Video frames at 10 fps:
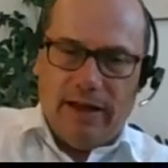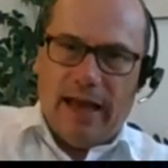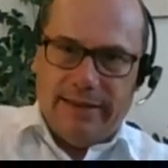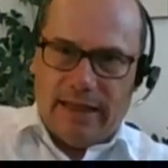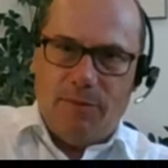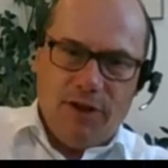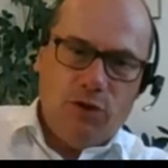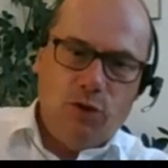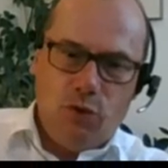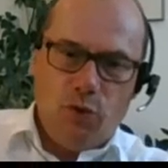has something
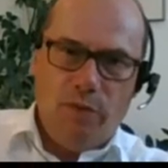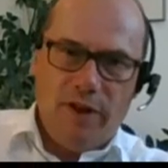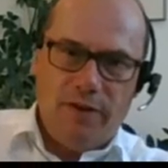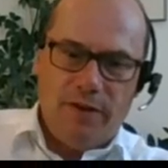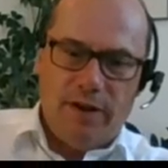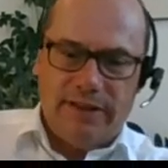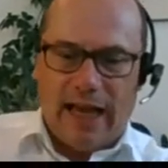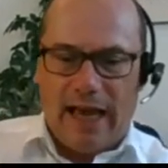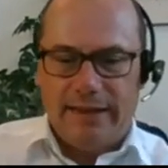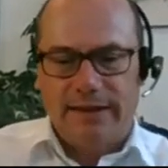to do with
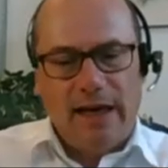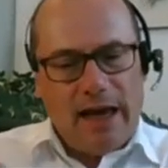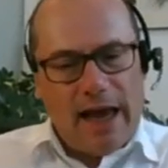science,